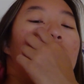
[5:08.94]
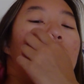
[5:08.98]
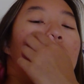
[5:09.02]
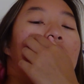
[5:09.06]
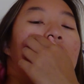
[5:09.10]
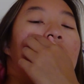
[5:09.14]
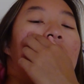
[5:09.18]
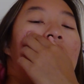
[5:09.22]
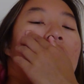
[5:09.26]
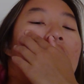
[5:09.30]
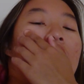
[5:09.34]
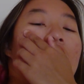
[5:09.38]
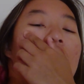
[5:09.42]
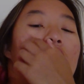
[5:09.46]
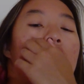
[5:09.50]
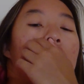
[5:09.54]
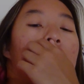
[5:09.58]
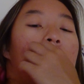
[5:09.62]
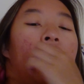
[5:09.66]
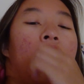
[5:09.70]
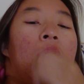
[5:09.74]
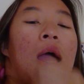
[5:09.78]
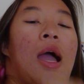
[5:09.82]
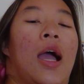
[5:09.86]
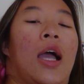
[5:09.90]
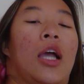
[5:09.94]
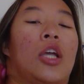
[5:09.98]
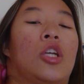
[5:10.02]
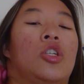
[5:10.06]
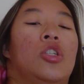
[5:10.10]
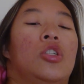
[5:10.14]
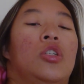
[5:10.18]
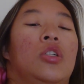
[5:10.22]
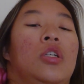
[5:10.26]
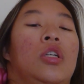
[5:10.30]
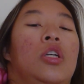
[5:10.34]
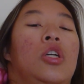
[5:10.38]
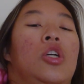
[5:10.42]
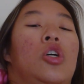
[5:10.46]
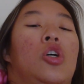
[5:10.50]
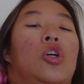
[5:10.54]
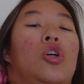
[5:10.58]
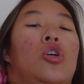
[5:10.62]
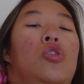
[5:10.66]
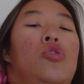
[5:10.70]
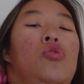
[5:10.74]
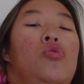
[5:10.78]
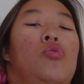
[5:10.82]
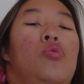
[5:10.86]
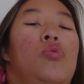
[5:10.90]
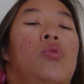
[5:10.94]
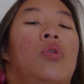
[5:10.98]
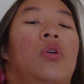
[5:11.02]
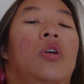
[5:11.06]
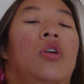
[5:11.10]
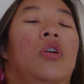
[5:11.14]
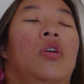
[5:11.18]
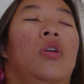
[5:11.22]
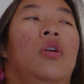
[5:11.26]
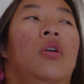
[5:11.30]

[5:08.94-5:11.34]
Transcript: realize you're actually a kook.